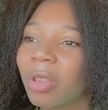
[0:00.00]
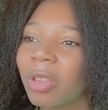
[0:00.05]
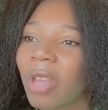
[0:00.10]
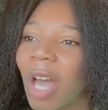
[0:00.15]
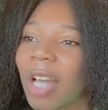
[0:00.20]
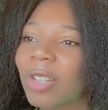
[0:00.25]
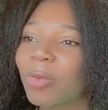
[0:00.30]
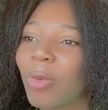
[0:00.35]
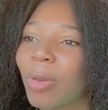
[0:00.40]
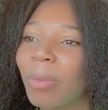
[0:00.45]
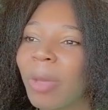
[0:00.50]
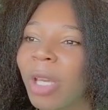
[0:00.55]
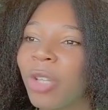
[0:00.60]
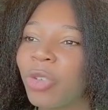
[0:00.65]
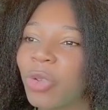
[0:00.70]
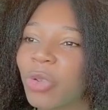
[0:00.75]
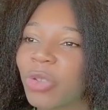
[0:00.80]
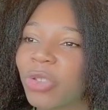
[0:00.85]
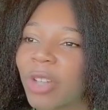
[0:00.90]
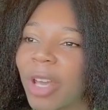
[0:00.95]
that's what made
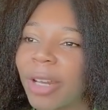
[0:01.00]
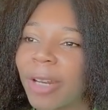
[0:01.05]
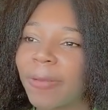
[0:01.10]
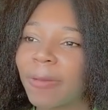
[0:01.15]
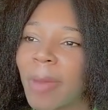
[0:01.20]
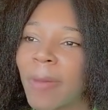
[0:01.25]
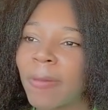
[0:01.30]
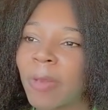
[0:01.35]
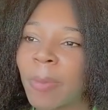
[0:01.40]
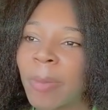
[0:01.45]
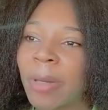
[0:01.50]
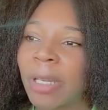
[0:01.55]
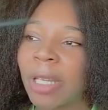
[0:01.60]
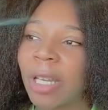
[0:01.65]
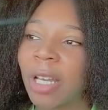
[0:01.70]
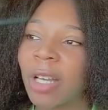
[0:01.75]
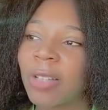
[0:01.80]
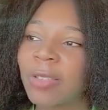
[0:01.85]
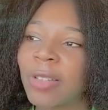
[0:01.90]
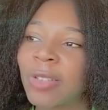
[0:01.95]
you stand out from
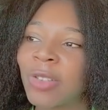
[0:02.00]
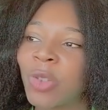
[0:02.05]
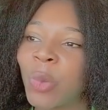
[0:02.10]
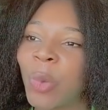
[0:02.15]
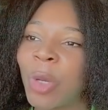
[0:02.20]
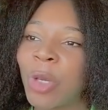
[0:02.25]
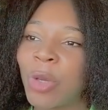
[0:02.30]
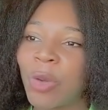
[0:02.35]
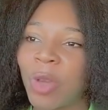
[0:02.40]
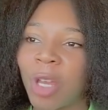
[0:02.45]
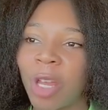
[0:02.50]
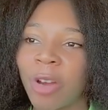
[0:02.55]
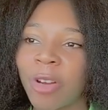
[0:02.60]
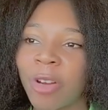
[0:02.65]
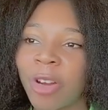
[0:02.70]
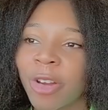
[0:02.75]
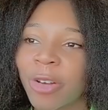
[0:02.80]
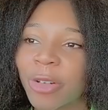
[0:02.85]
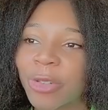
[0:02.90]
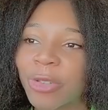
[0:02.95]
everybody else is the way you
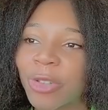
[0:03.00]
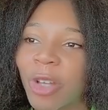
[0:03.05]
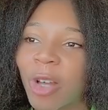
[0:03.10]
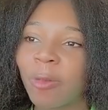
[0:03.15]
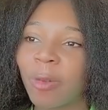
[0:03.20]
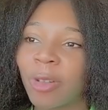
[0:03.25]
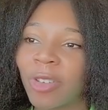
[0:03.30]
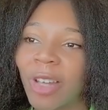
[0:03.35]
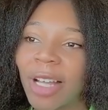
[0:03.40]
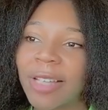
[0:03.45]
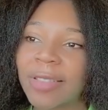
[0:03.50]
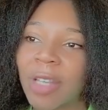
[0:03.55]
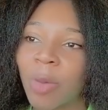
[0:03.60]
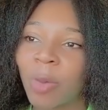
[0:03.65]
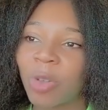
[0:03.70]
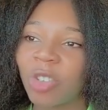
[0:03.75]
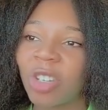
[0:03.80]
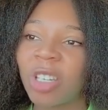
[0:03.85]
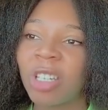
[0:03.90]
carry yourself which like i said which